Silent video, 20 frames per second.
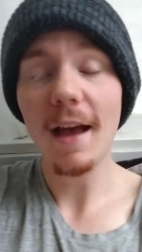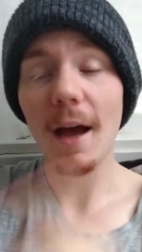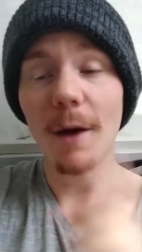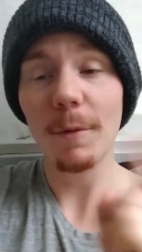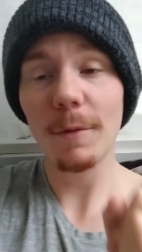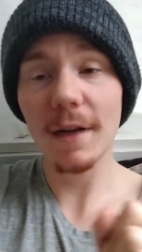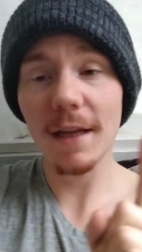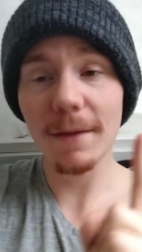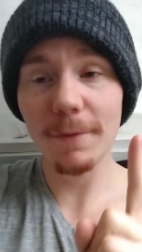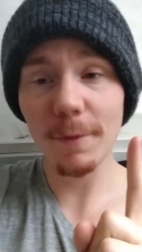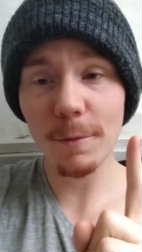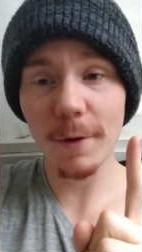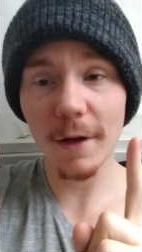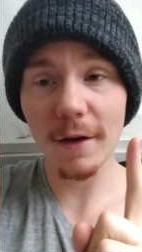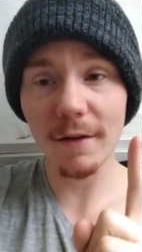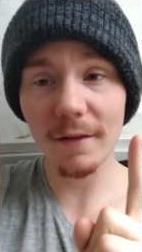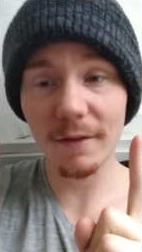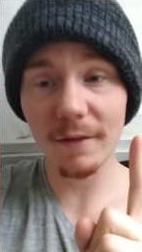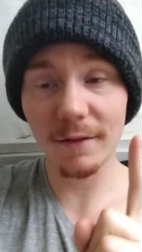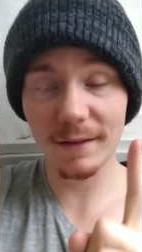I want to give a
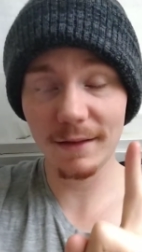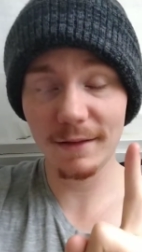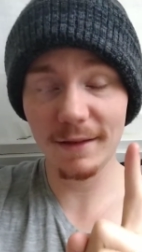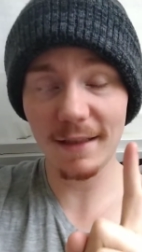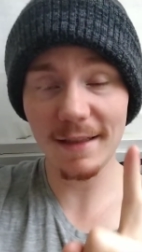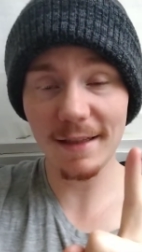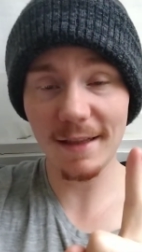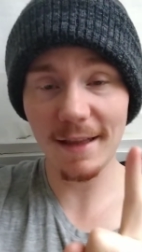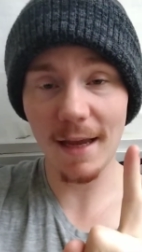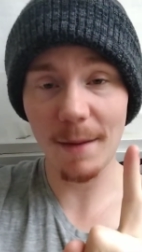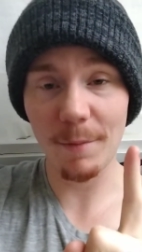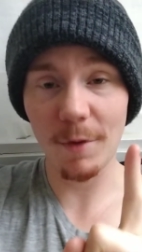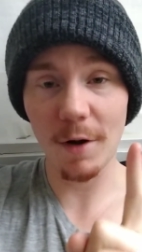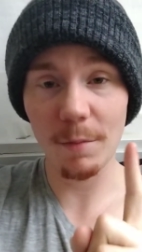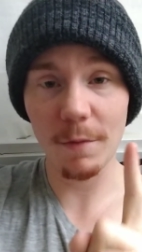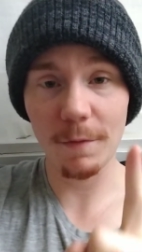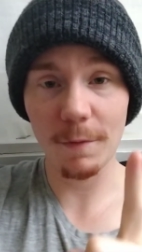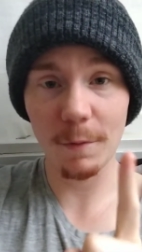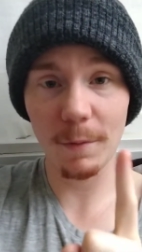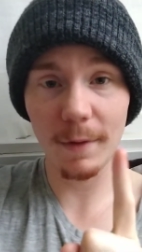quick disclaimer
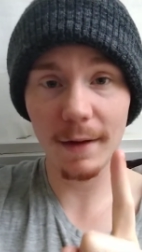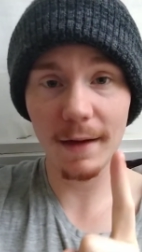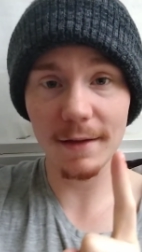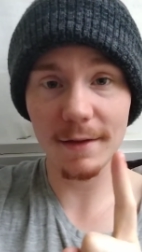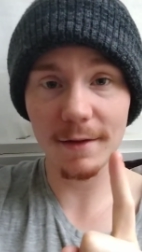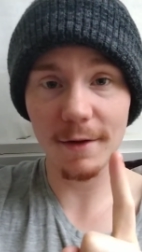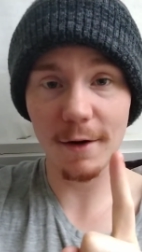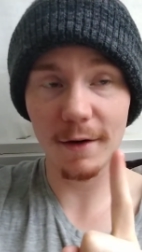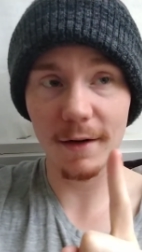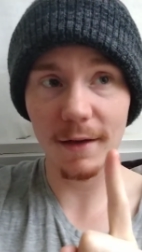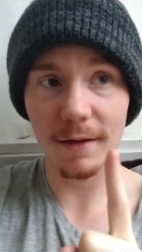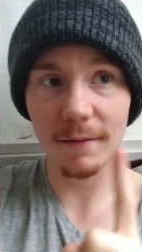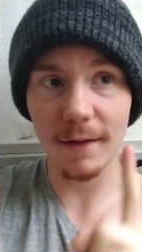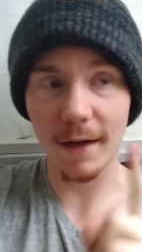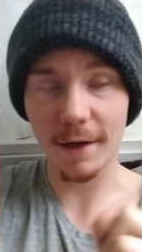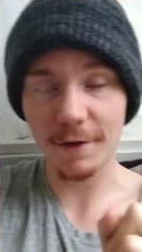before we get started.